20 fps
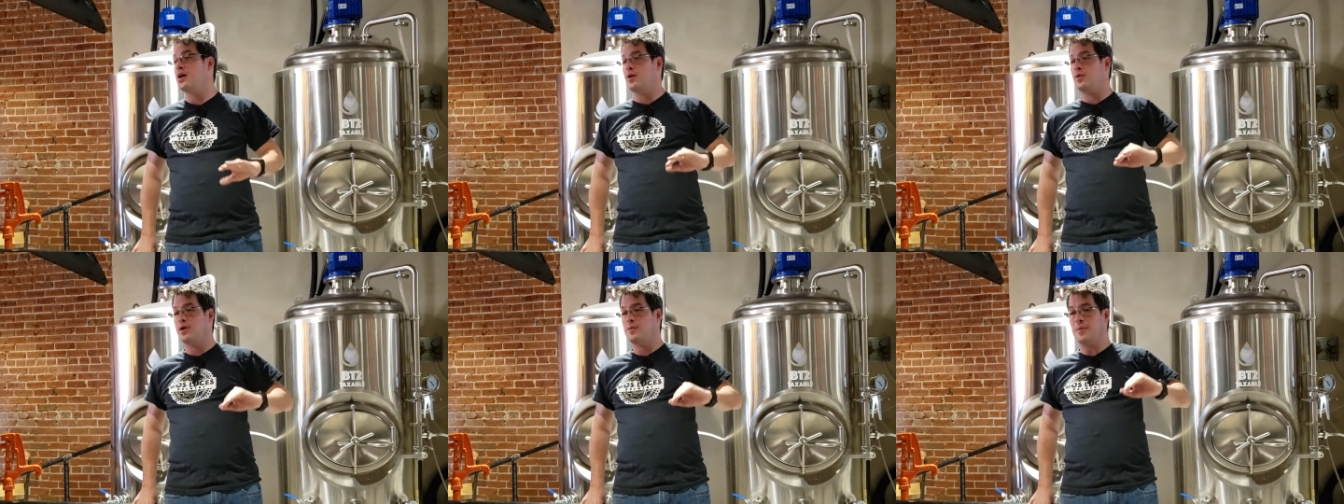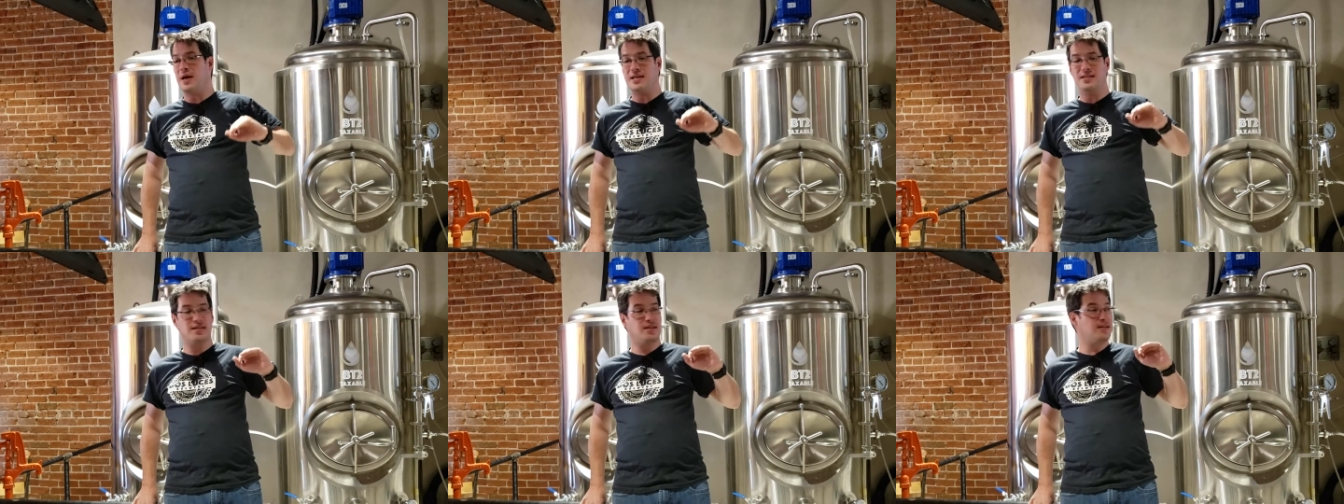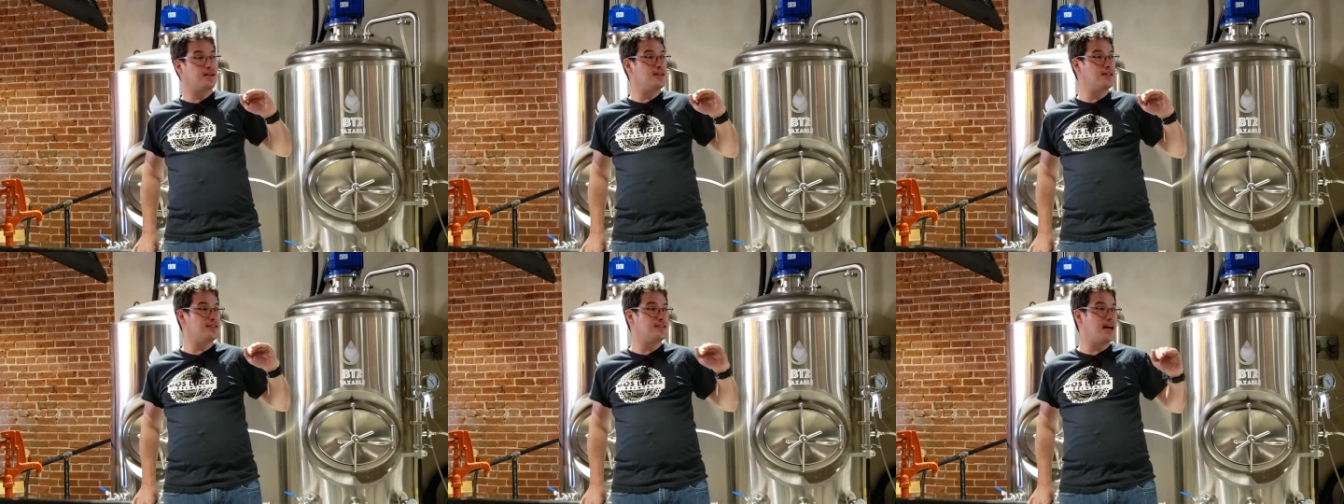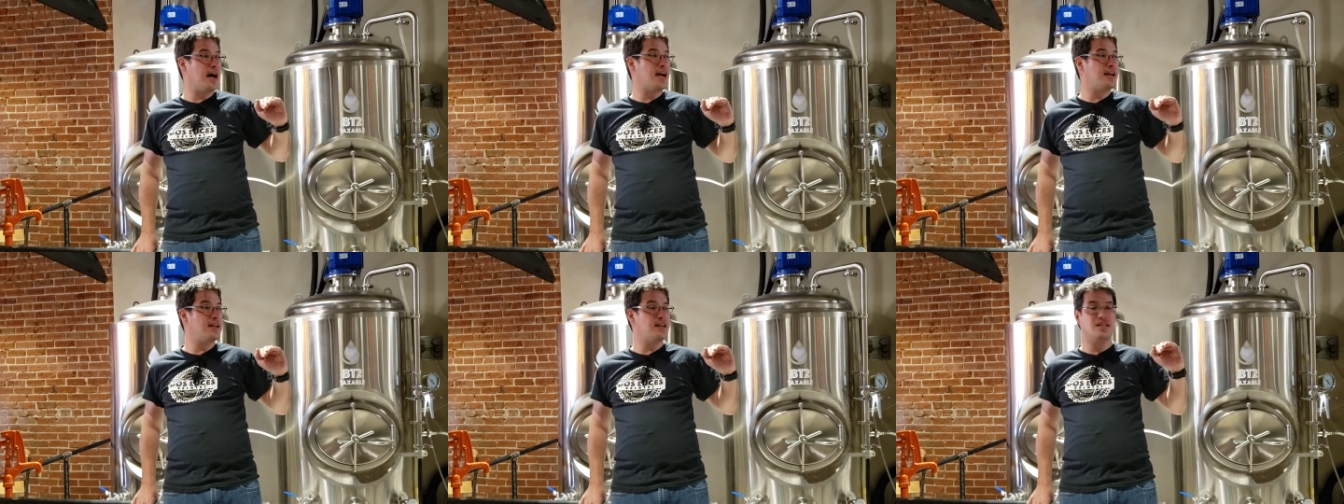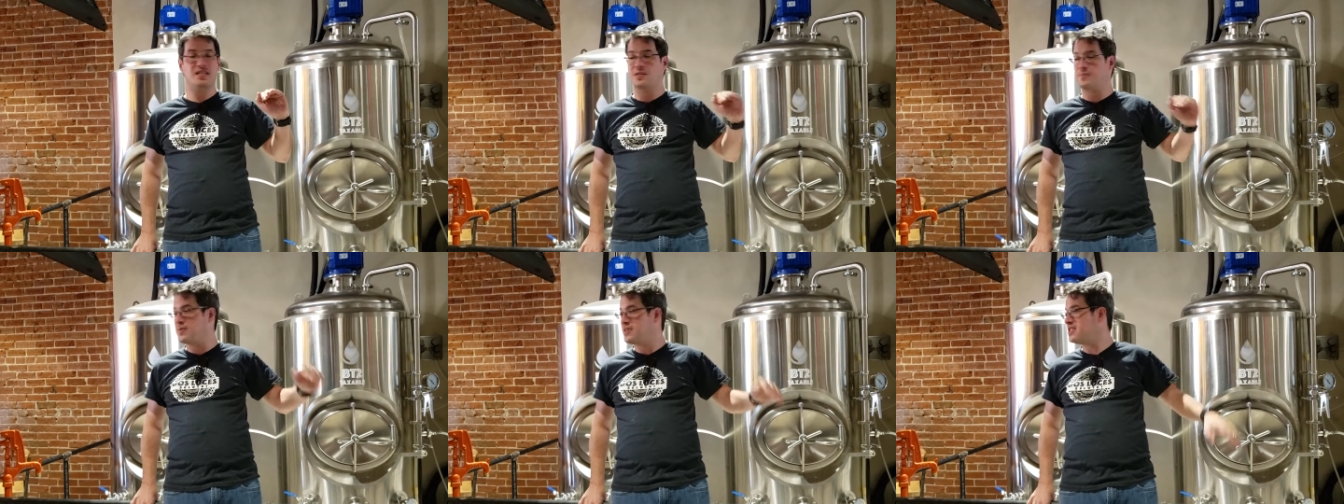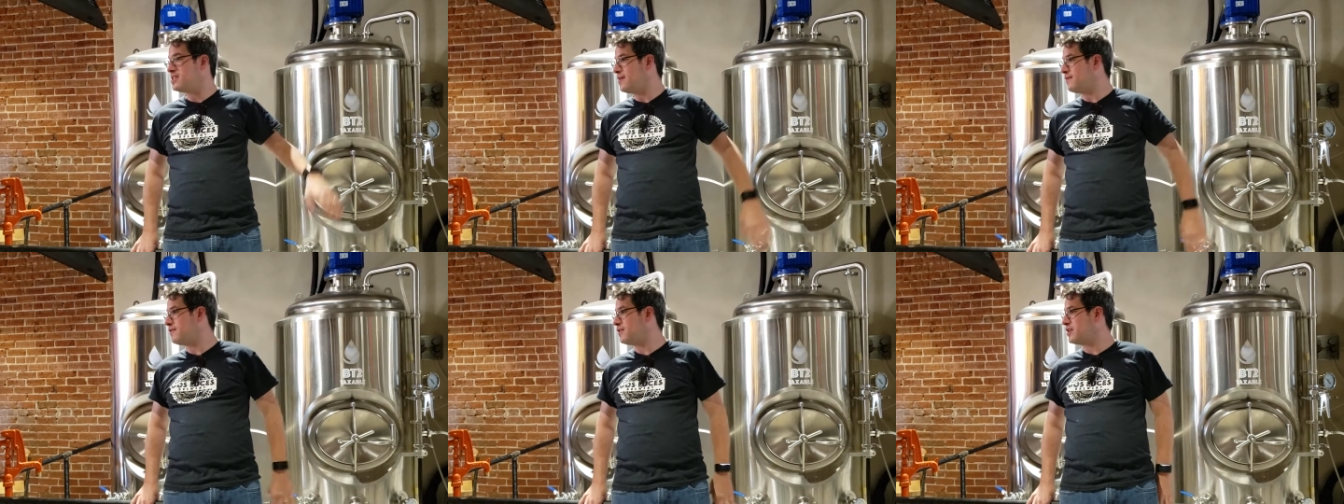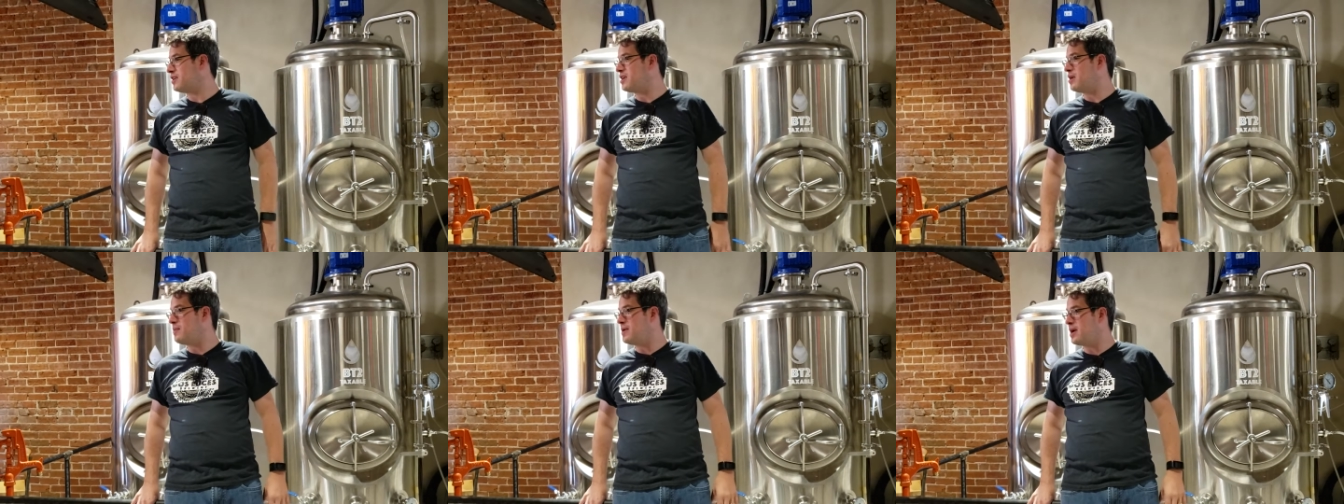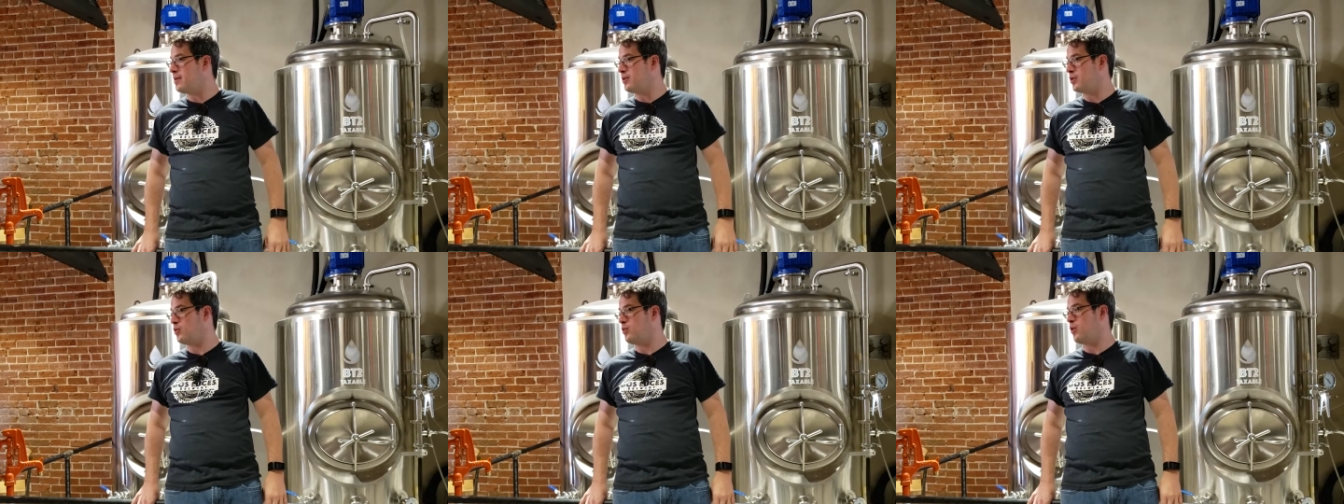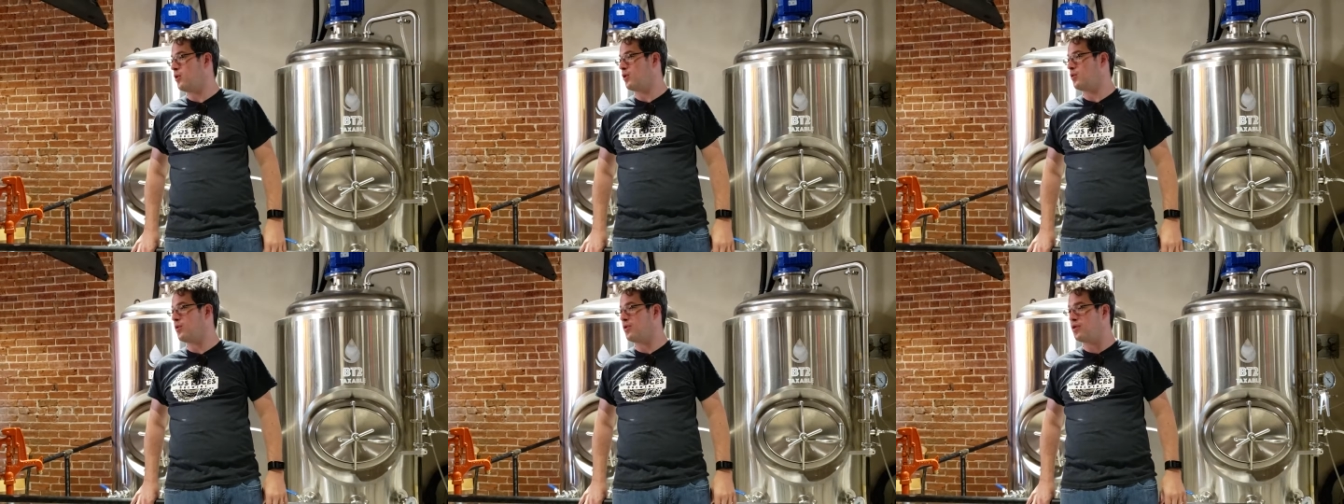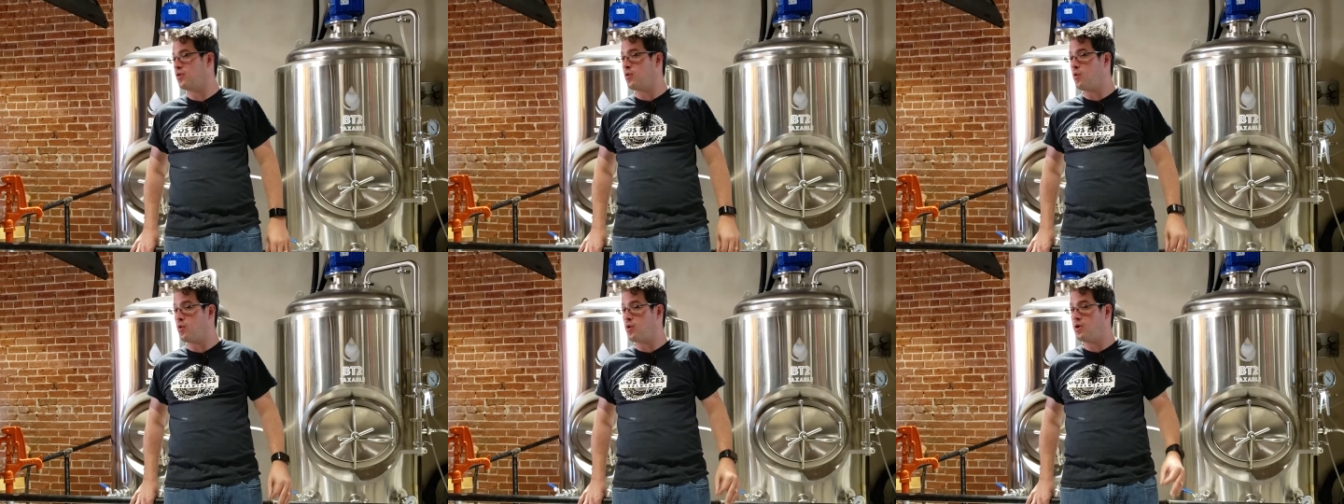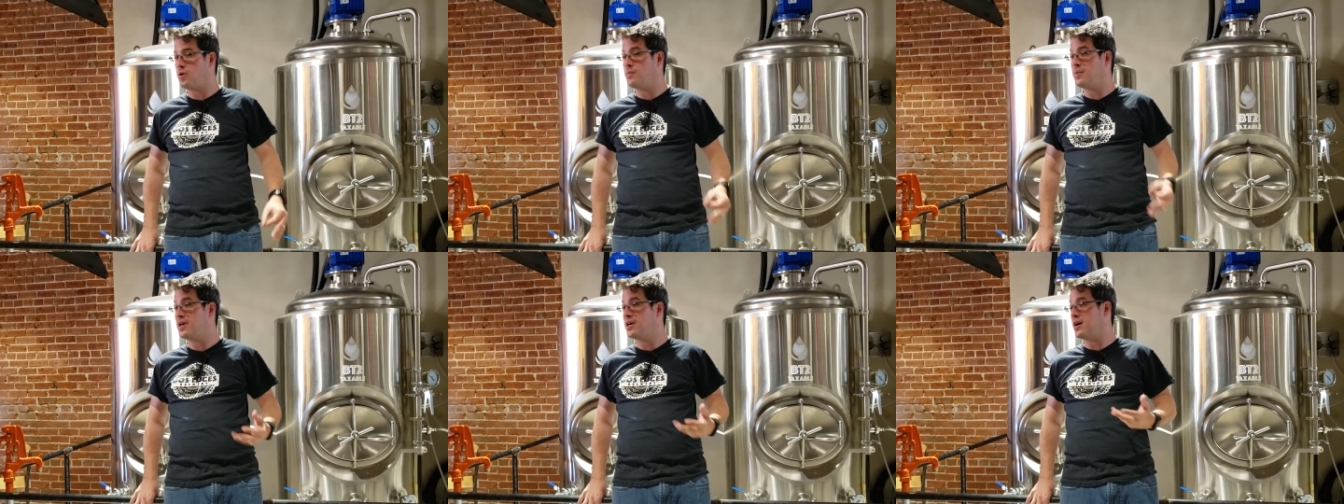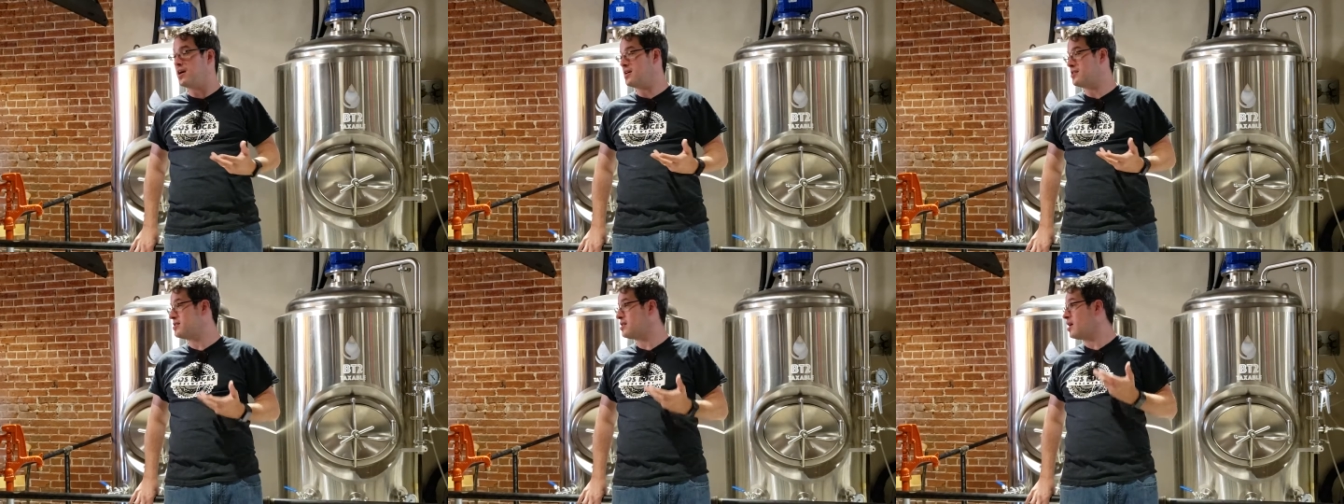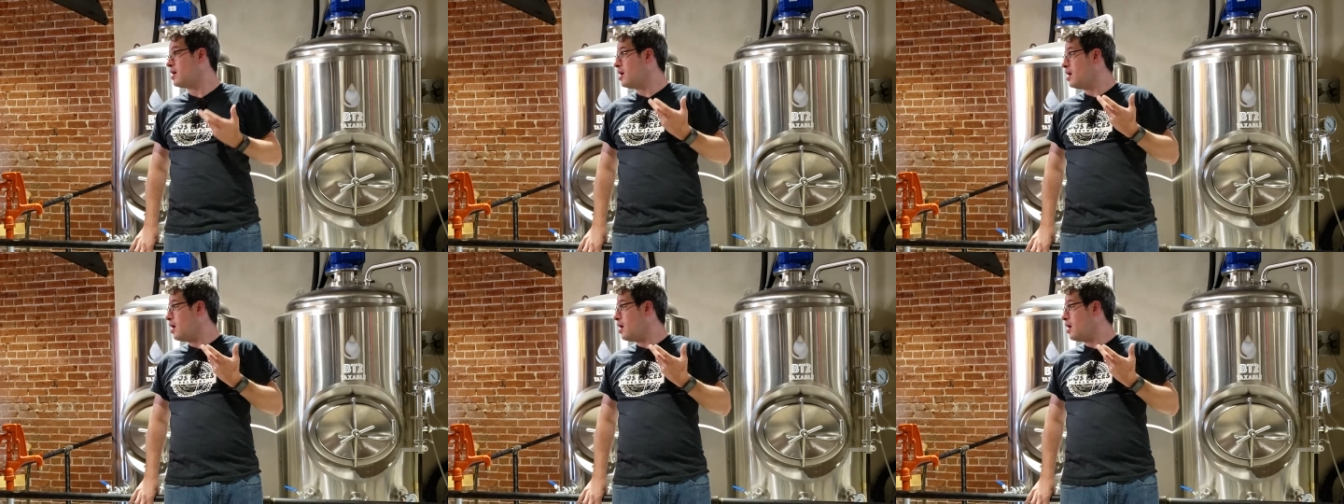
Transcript: We basically designed it specifically to be able to work with corn because